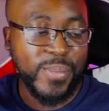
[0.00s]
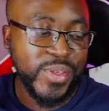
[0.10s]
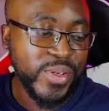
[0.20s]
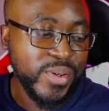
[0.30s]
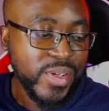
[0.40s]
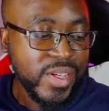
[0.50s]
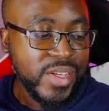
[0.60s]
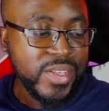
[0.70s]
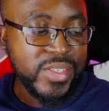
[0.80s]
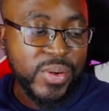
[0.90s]
Yo,
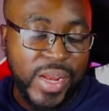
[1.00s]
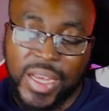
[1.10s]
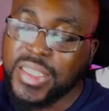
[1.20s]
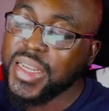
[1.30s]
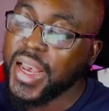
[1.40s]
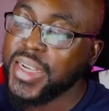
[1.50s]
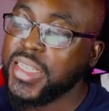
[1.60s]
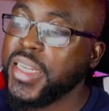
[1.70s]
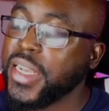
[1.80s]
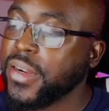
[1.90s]
so that's the
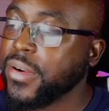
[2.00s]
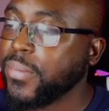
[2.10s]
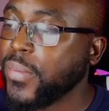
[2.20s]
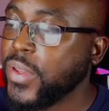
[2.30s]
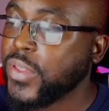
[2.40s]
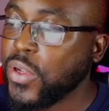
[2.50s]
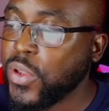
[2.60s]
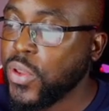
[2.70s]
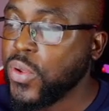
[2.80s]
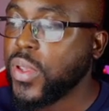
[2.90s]
idea. So
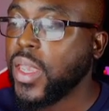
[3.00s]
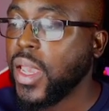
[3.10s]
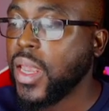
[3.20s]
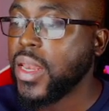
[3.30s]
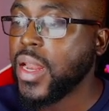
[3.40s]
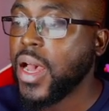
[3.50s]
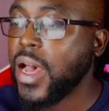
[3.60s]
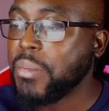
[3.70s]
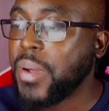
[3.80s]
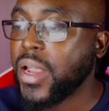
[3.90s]
you
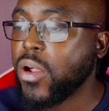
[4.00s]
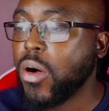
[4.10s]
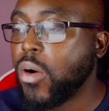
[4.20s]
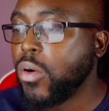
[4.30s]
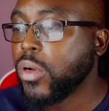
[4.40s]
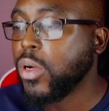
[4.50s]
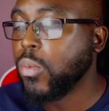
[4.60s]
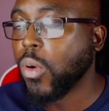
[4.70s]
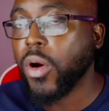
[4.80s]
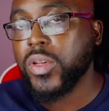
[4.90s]
cannot, by your own good
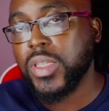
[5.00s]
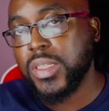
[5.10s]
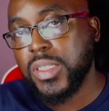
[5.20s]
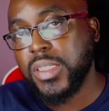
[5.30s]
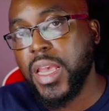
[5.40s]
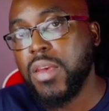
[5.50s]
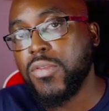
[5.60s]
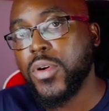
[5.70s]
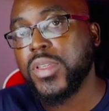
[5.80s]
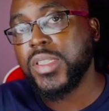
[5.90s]
works, save
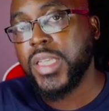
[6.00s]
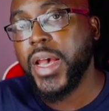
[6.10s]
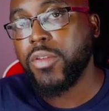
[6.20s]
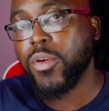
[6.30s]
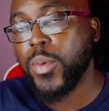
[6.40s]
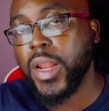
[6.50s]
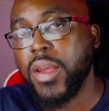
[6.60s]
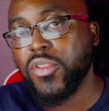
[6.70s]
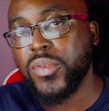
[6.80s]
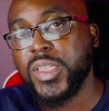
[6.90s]
yourself from a
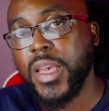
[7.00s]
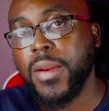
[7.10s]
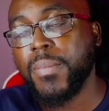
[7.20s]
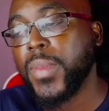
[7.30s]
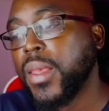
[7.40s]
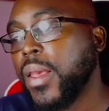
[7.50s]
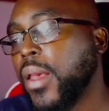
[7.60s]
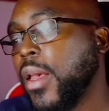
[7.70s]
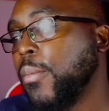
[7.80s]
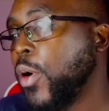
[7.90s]
life of sin.
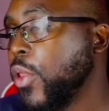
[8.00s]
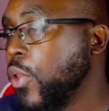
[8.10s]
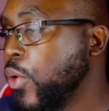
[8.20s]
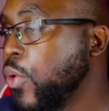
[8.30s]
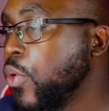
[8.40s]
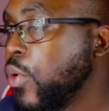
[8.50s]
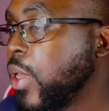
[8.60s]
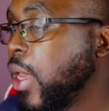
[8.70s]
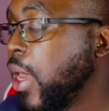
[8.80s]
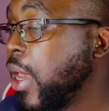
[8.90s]
But you
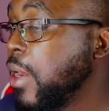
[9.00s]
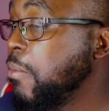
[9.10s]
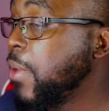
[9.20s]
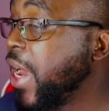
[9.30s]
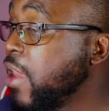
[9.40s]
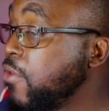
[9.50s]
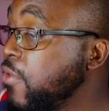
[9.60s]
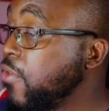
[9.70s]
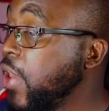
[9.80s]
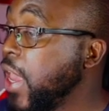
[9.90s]
can, by
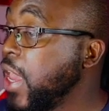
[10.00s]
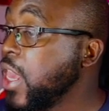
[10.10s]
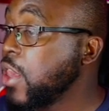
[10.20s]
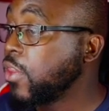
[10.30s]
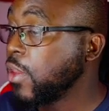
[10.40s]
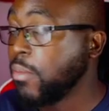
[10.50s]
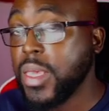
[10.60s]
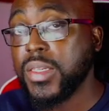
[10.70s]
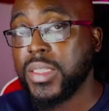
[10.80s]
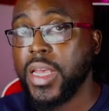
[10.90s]
faith, be
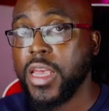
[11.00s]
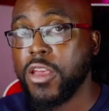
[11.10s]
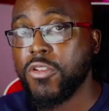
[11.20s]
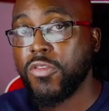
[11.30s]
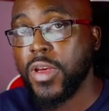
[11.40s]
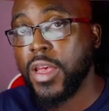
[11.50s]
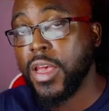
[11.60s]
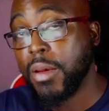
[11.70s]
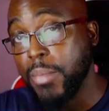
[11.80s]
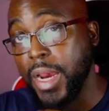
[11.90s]
saved
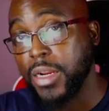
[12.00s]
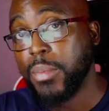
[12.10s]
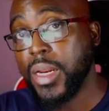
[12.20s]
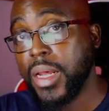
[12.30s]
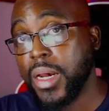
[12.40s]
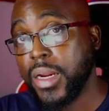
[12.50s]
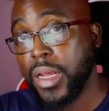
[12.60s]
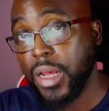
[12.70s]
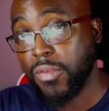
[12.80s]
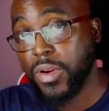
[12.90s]
by the blood
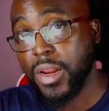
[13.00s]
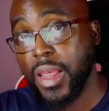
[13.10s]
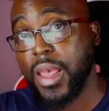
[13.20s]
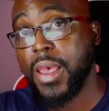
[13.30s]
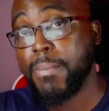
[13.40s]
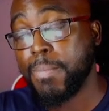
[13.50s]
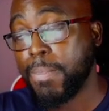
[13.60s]
of the Lamb.